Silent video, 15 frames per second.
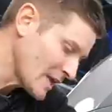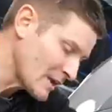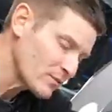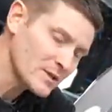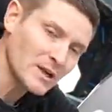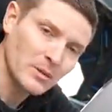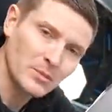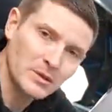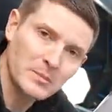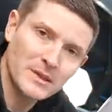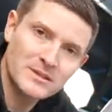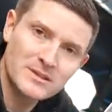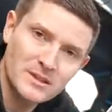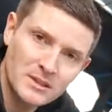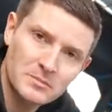every couple of
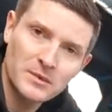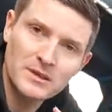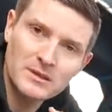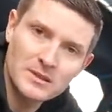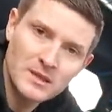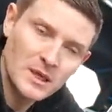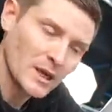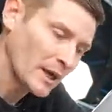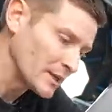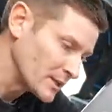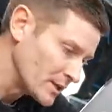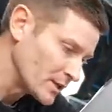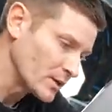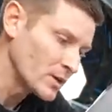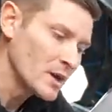months, six months, a
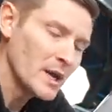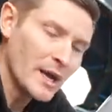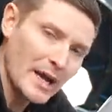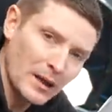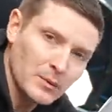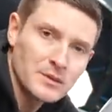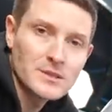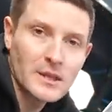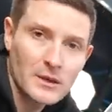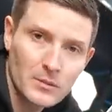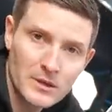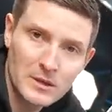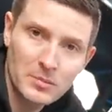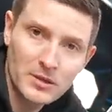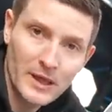year, I would say
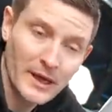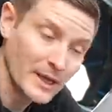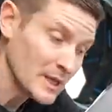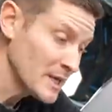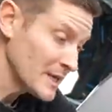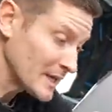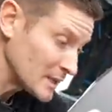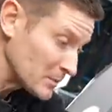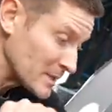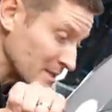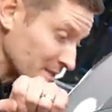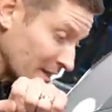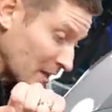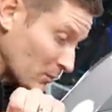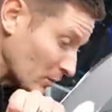reapply it. In the
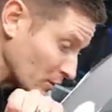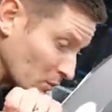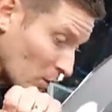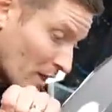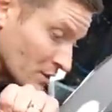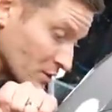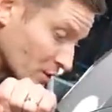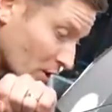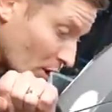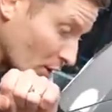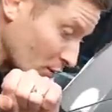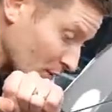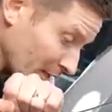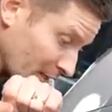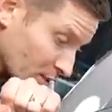meantime, when you wash your car,
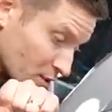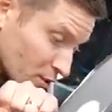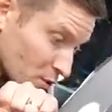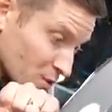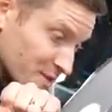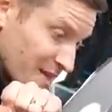you can actually use